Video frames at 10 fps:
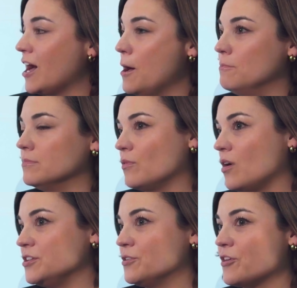
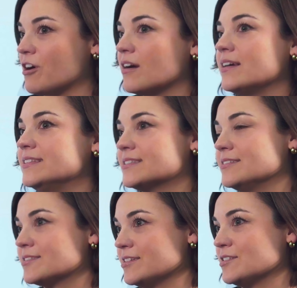There are
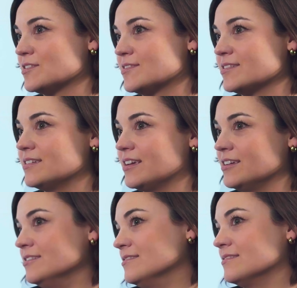instances
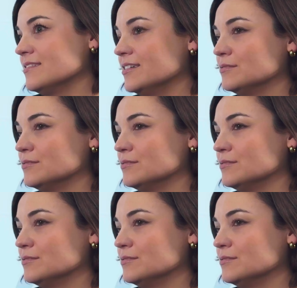in